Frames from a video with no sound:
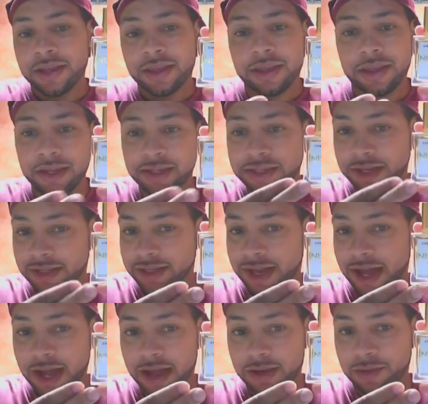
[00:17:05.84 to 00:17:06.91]
This is
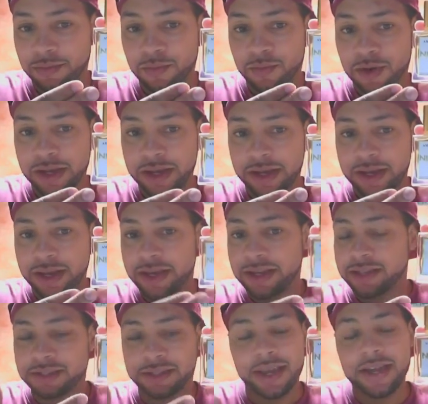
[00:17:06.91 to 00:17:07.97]
not what
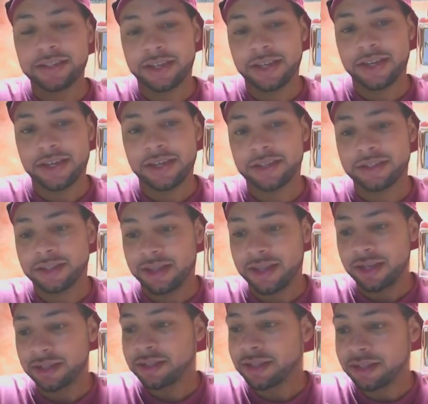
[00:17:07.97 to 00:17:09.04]
it says it is.
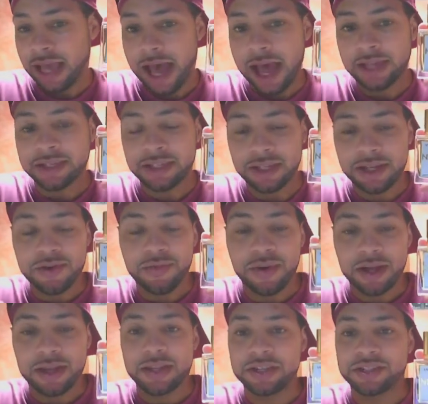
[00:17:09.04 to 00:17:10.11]
This is actually
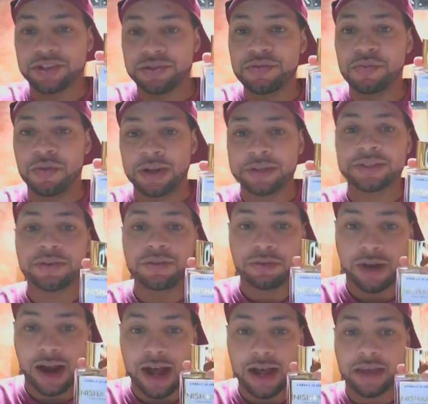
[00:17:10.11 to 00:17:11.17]
one that you want to
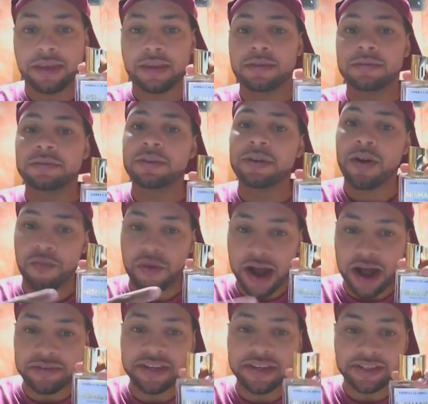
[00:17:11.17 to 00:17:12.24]
rock
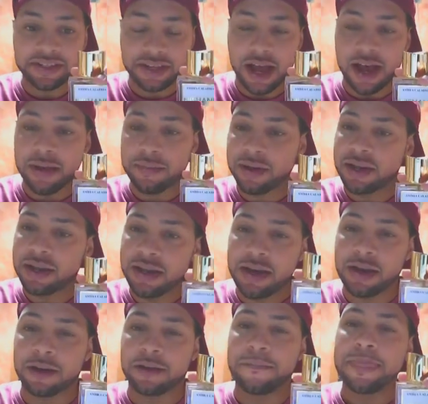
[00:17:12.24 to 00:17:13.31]
around this time of the year.